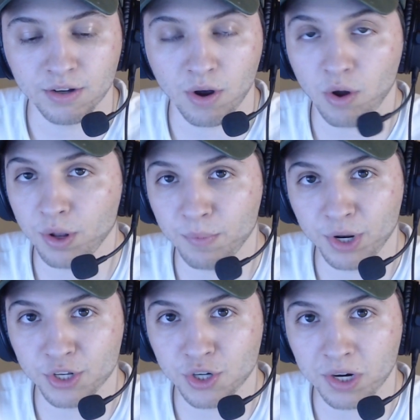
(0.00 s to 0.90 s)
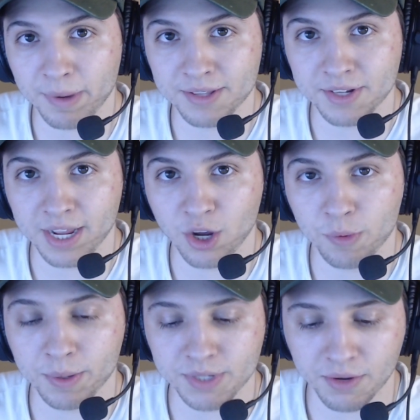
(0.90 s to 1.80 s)
all I wanted to talk about today. I
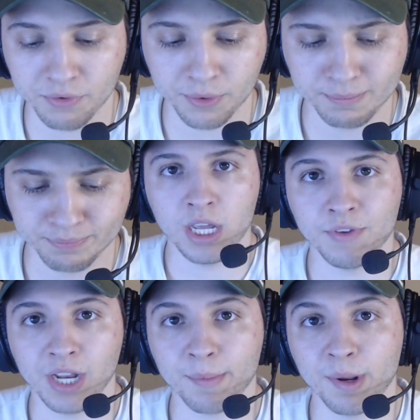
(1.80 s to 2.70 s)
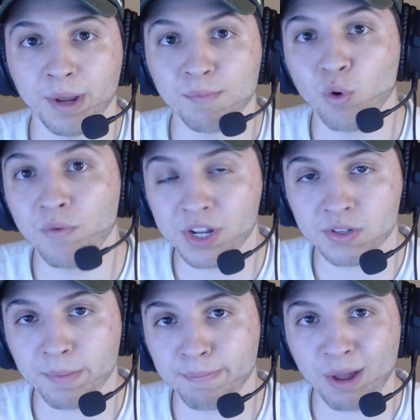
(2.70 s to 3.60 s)
hope that was helpful. If you'd like me to make more
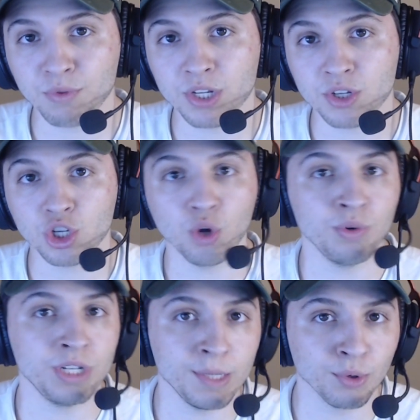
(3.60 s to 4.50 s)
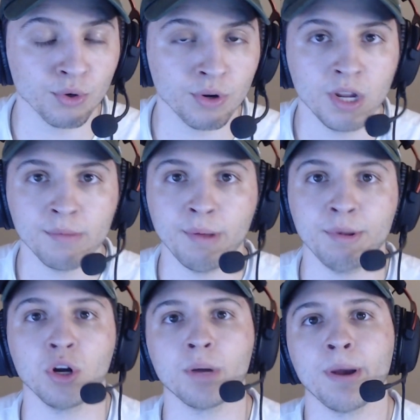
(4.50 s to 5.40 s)
videos about this, go deeper, maybe
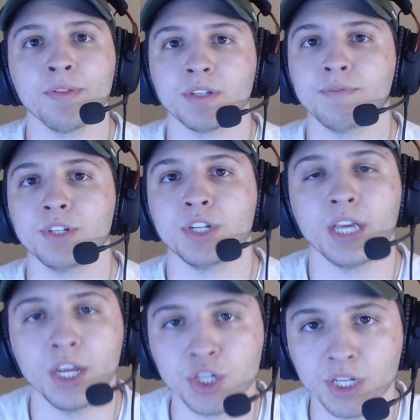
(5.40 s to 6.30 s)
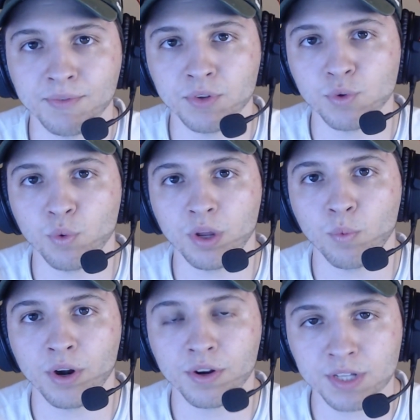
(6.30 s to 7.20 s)
talk about the sophistication levels or the
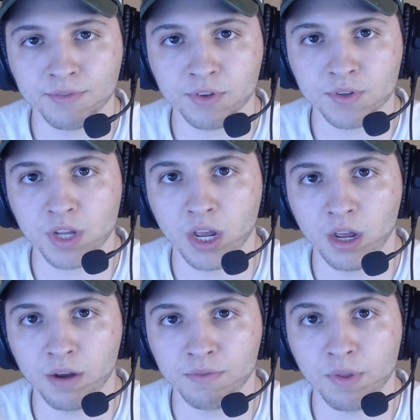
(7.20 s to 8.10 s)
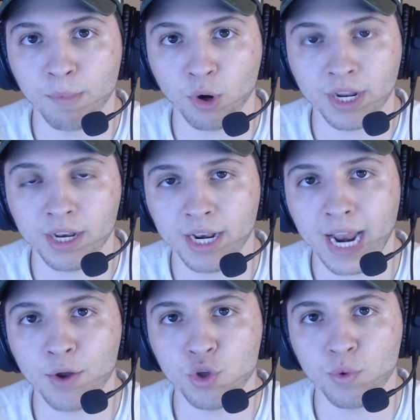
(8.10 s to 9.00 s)
awareness levels of the market and
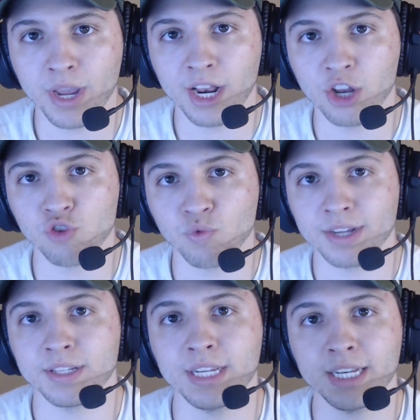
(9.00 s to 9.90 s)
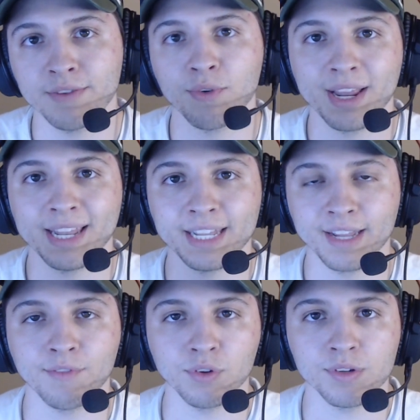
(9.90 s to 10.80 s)
how you can address the different
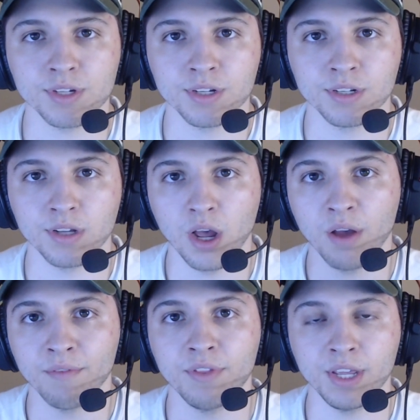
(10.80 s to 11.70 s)
levels of